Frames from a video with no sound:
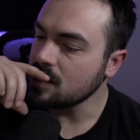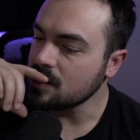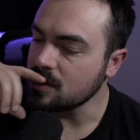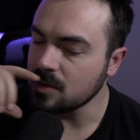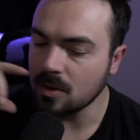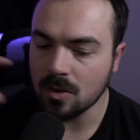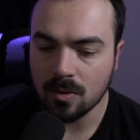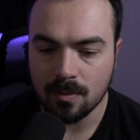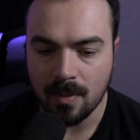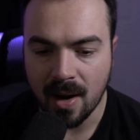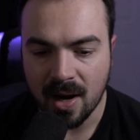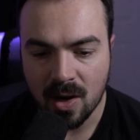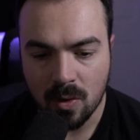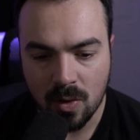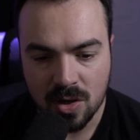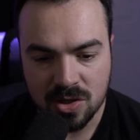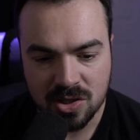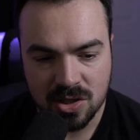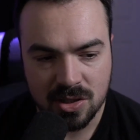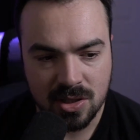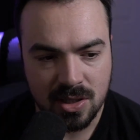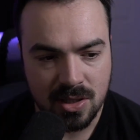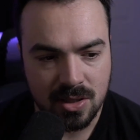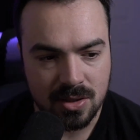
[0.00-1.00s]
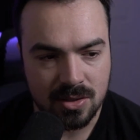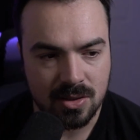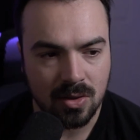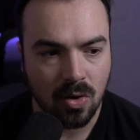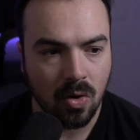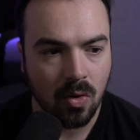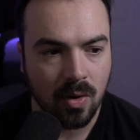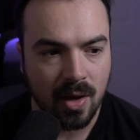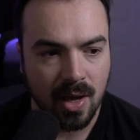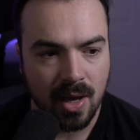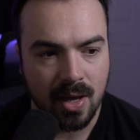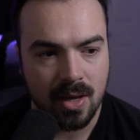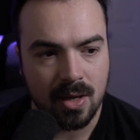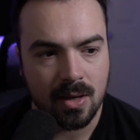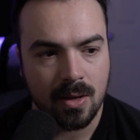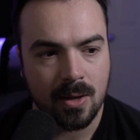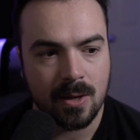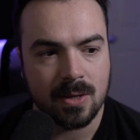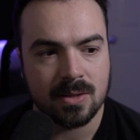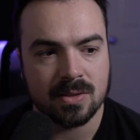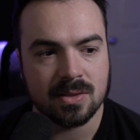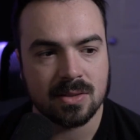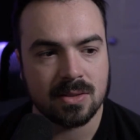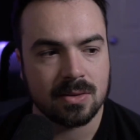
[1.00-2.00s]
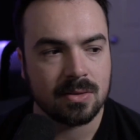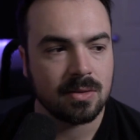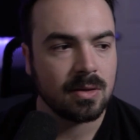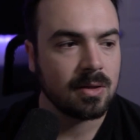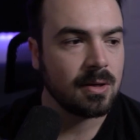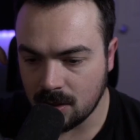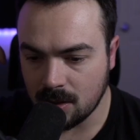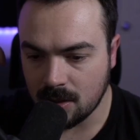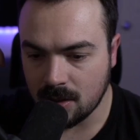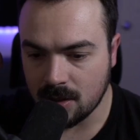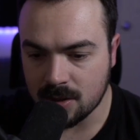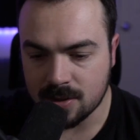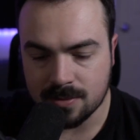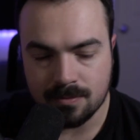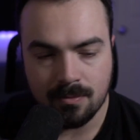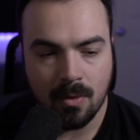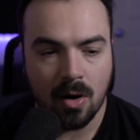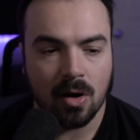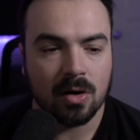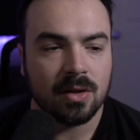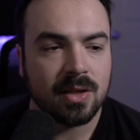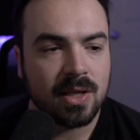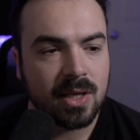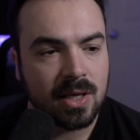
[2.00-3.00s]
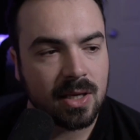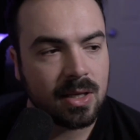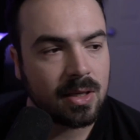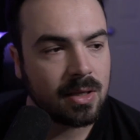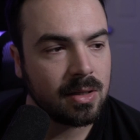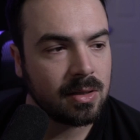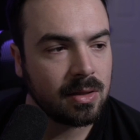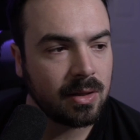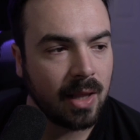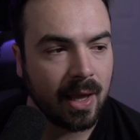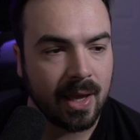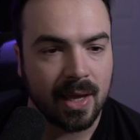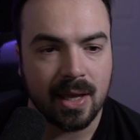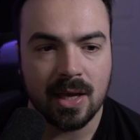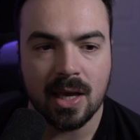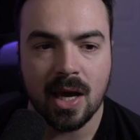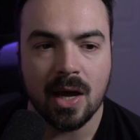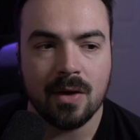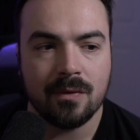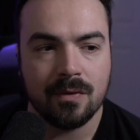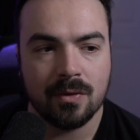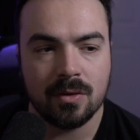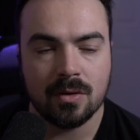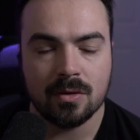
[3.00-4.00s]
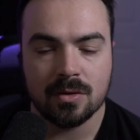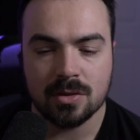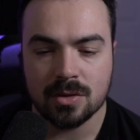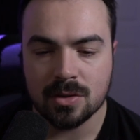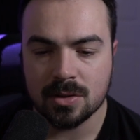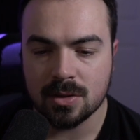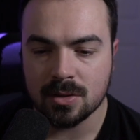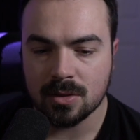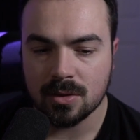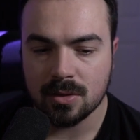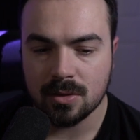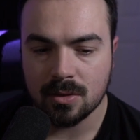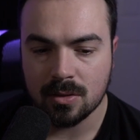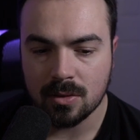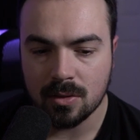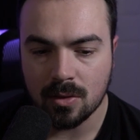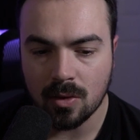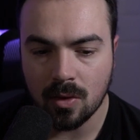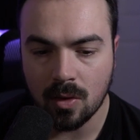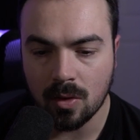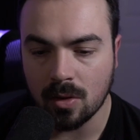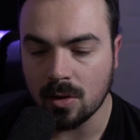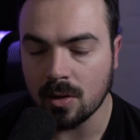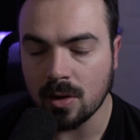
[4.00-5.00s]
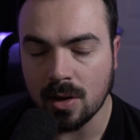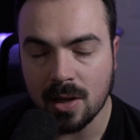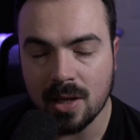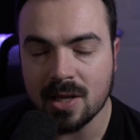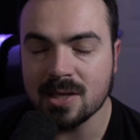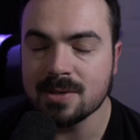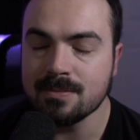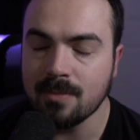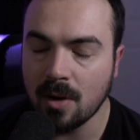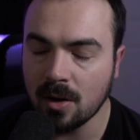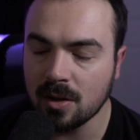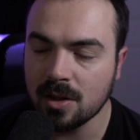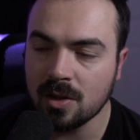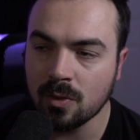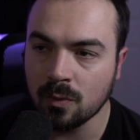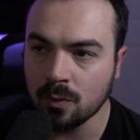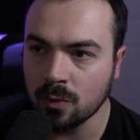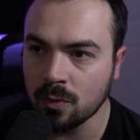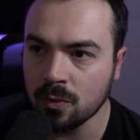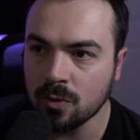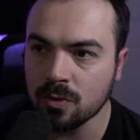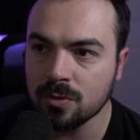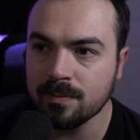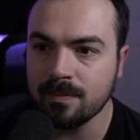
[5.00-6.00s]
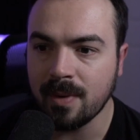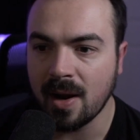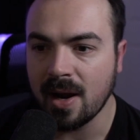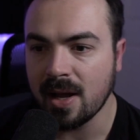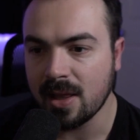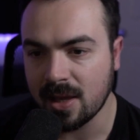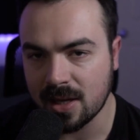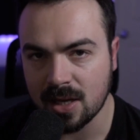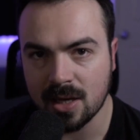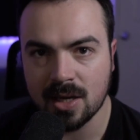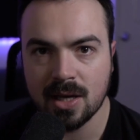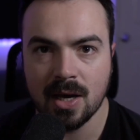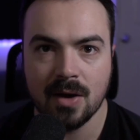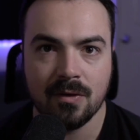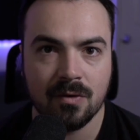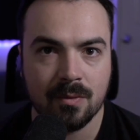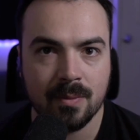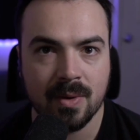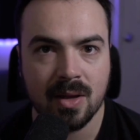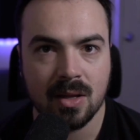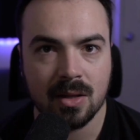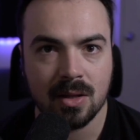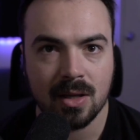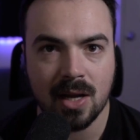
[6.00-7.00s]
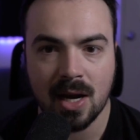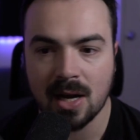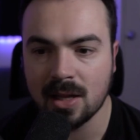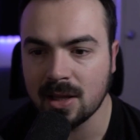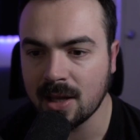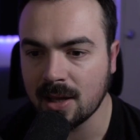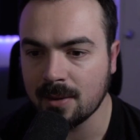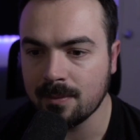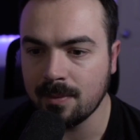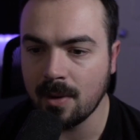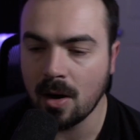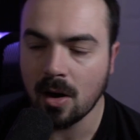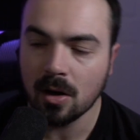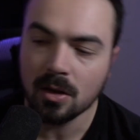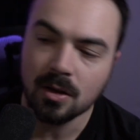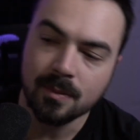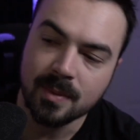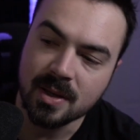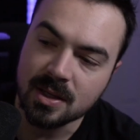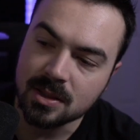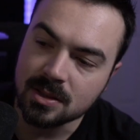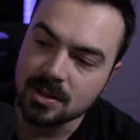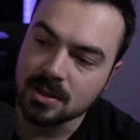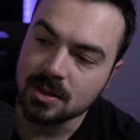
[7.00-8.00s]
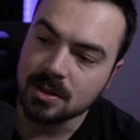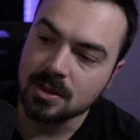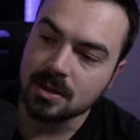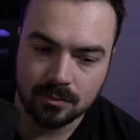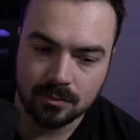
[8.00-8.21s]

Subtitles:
So my question is, okay, is Marley like governed, or is Marley ruled by like a government, kind of like parliament?